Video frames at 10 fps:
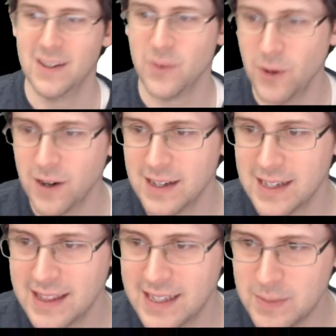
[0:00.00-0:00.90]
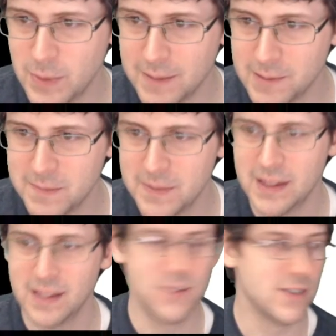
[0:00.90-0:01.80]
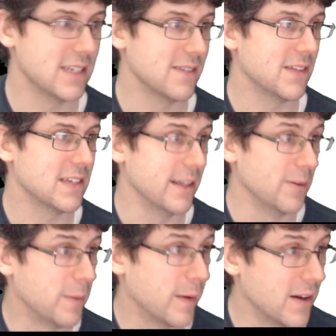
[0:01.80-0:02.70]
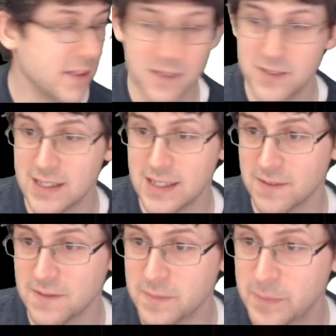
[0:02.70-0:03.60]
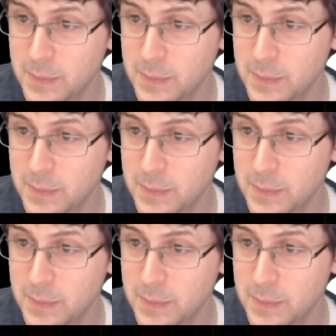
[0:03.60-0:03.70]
Or in this problem, the units of the slope are the units of